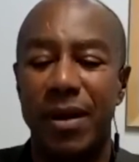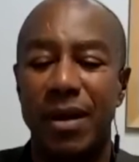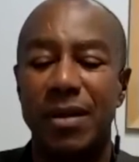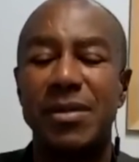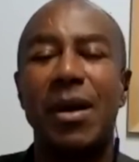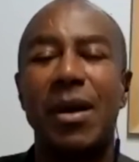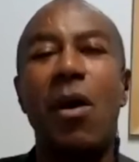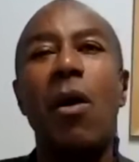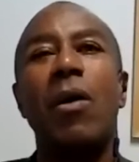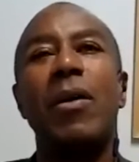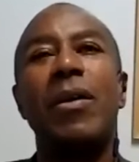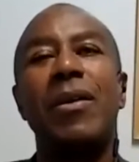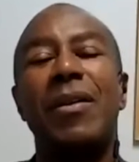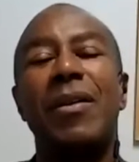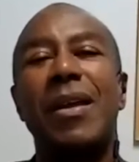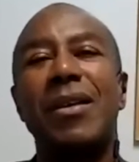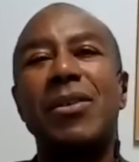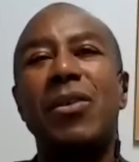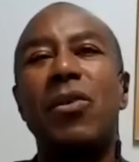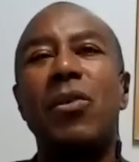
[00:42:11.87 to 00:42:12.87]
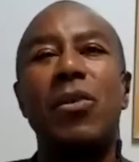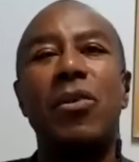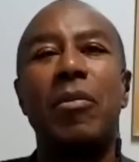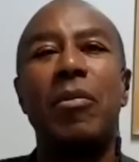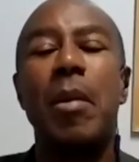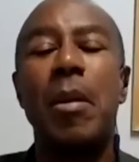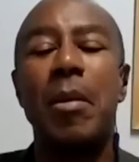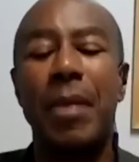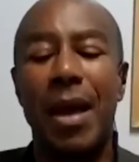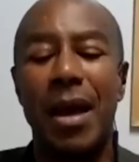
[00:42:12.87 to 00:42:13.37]
And I was like, oh, that's cool. You
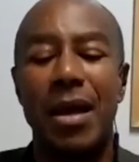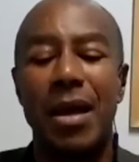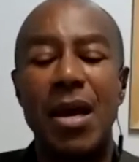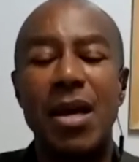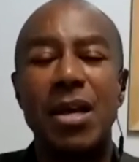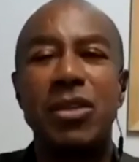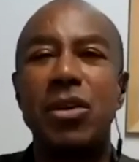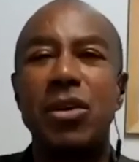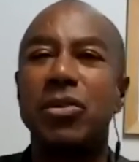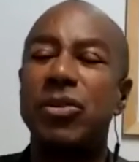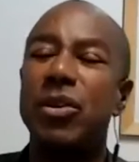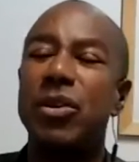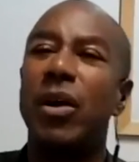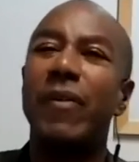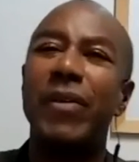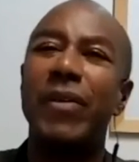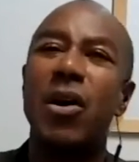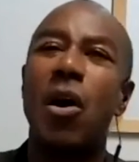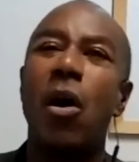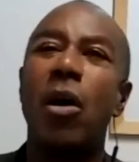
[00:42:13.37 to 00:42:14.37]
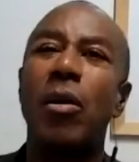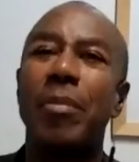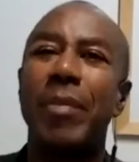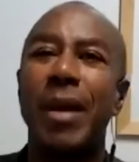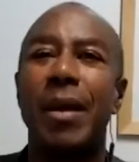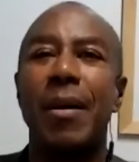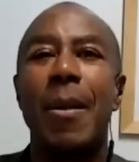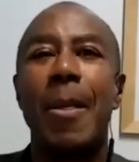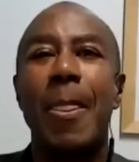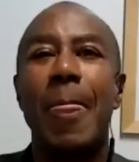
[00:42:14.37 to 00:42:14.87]
remember that. She goes, you never called
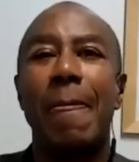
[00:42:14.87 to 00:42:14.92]
me.